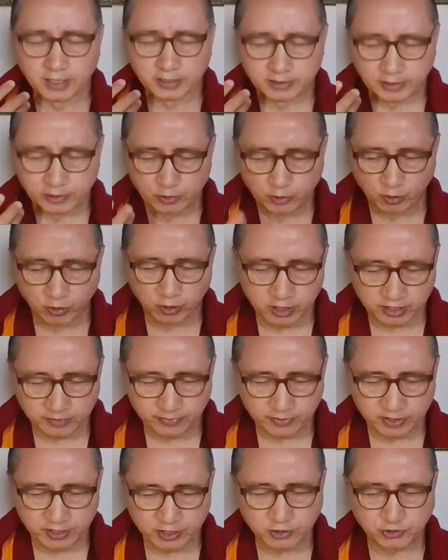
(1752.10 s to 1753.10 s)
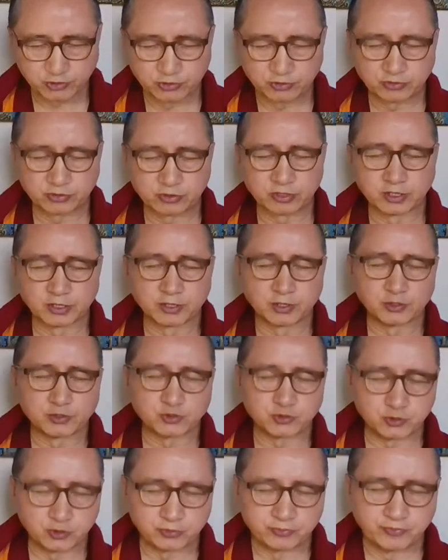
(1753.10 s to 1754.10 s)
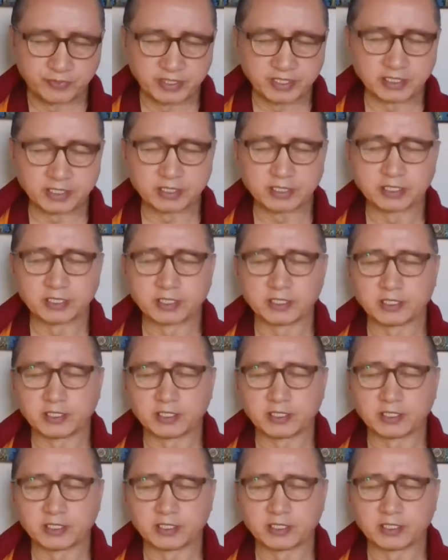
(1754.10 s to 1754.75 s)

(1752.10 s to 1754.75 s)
your liberation should be